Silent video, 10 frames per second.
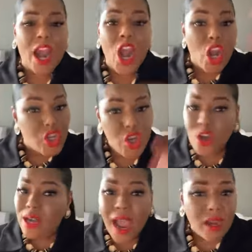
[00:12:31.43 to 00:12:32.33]
You're
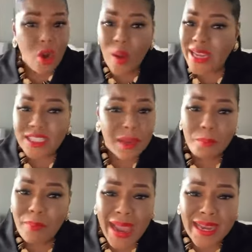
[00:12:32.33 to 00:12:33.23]
not going to
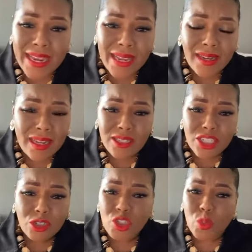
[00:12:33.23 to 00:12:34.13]
make it until
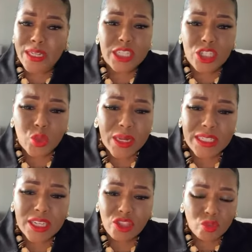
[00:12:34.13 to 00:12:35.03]

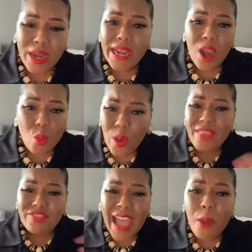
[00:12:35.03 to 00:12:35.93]
2023
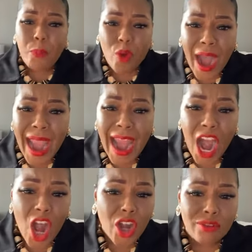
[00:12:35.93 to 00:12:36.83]
without prayer.